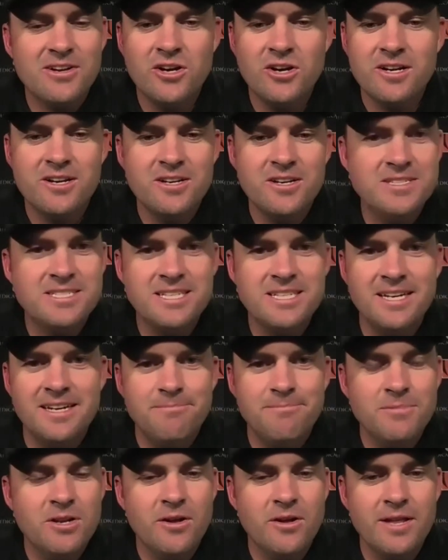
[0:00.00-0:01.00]
Couldn't see.
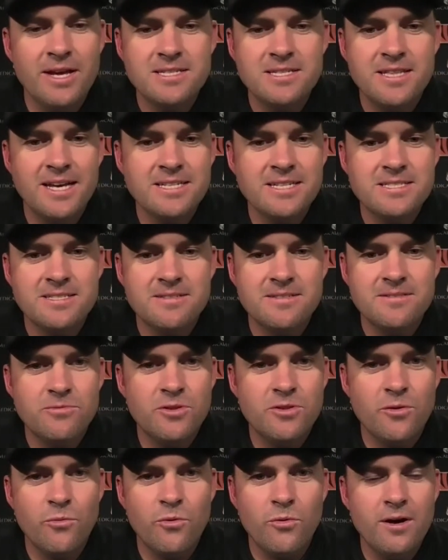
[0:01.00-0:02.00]
You know, that's
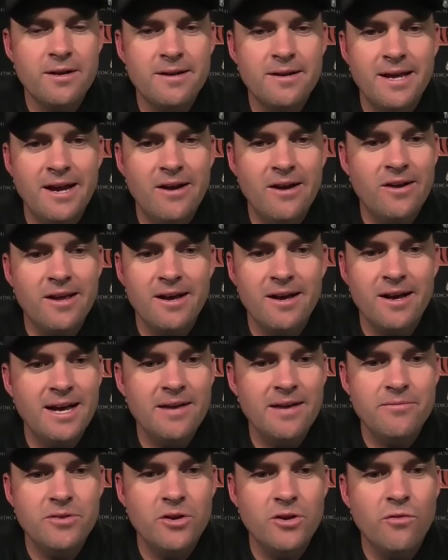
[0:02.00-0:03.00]
the one area I
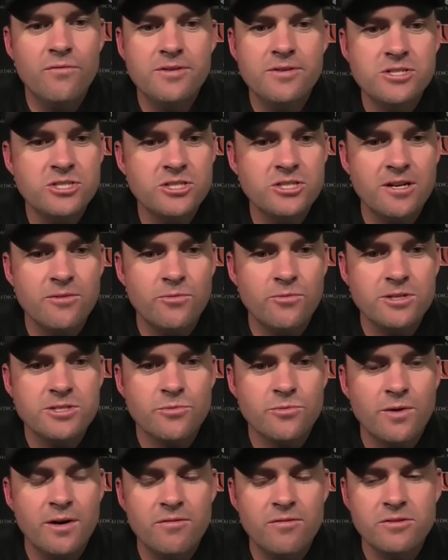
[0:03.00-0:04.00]
have no vision on
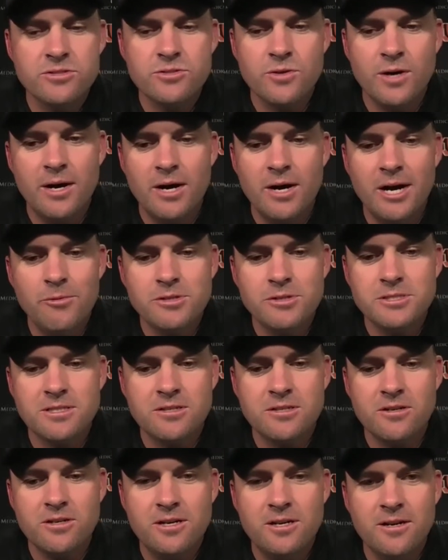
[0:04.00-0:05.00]
whatsoever. So I
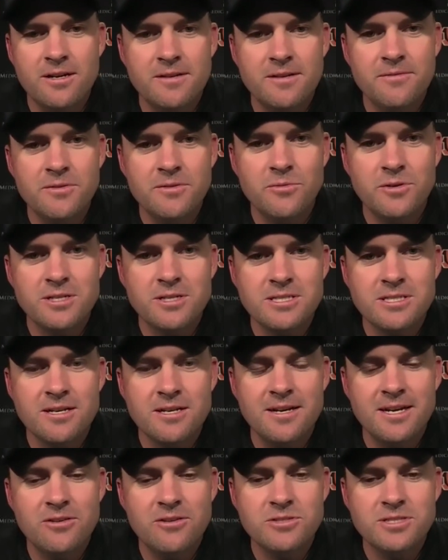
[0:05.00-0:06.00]
wasn't clear on if it was
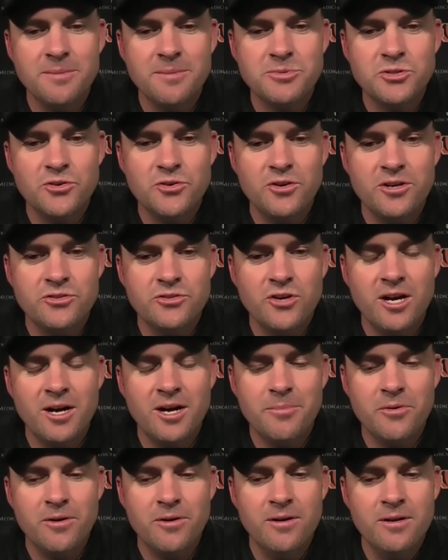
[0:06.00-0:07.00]
an interception or a
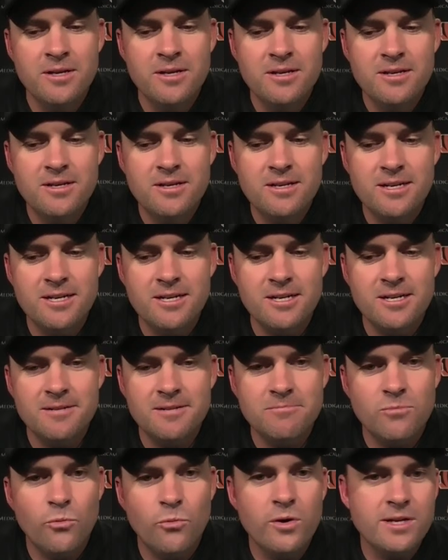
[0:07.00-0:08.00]
drop or
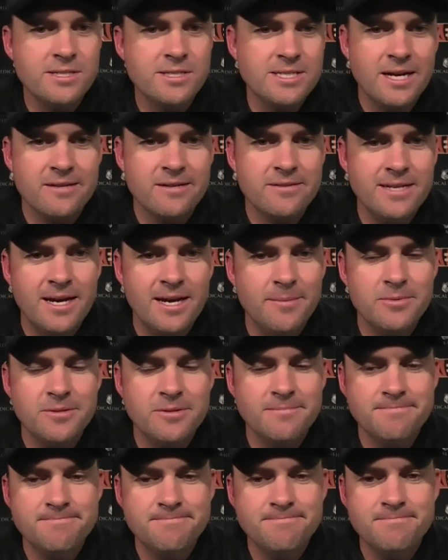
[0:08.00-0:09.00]
what exactly
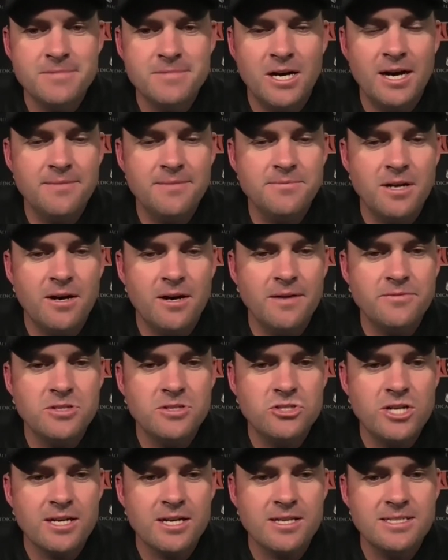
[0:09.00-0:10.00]
happened. I'll have
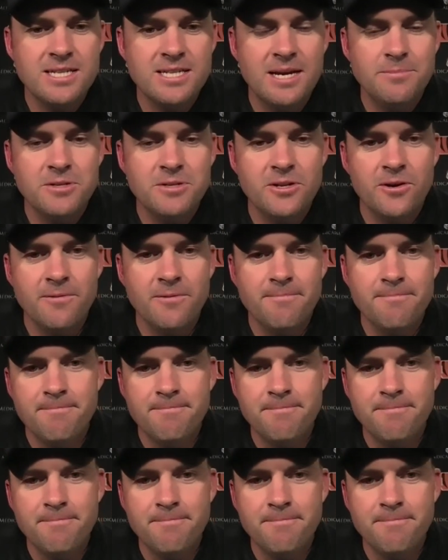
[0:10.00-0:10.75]
to check the tape to know.